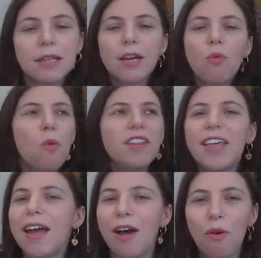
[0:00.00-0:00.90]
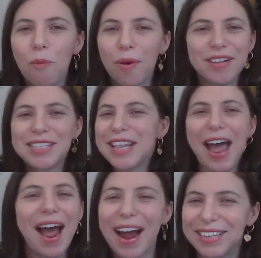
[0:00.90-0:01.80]
Like, what the hell was
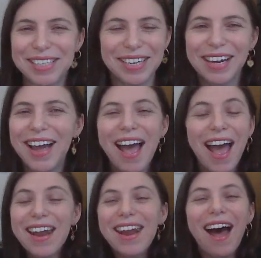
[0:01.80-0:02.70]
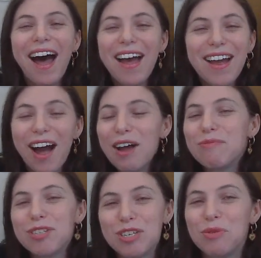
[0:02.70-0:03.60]
that? And I
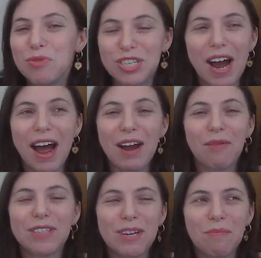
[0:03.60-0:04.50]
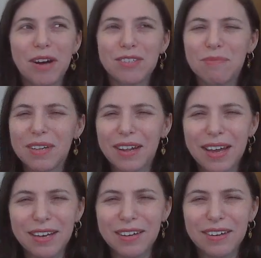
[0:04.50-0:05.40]
was too shy. I wasn't about to be
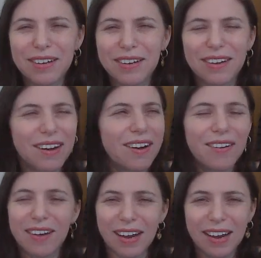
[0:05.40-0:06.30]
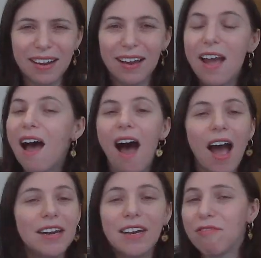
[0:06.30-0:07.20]
like, okay.
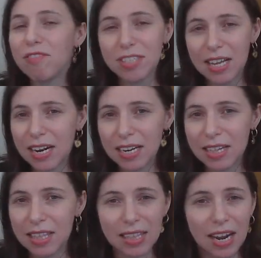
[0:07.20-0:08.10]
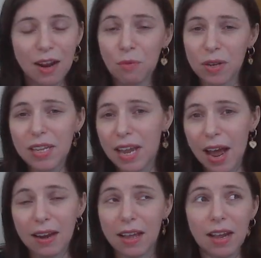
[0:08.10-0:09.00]
I never said anything that I really
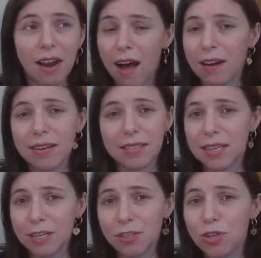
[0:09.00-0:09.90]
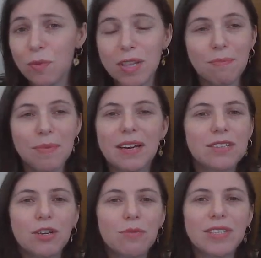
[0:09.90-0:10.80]
had an honest issue with because
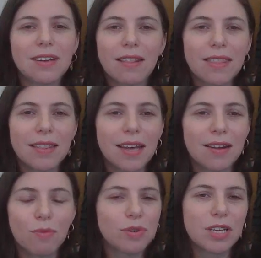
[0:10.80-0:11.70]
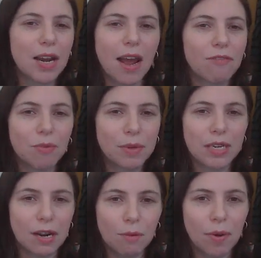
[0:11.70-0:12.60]
there was nothing that was going to ever be
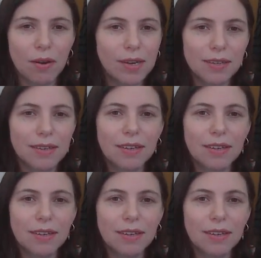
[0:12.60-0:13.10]
done about it.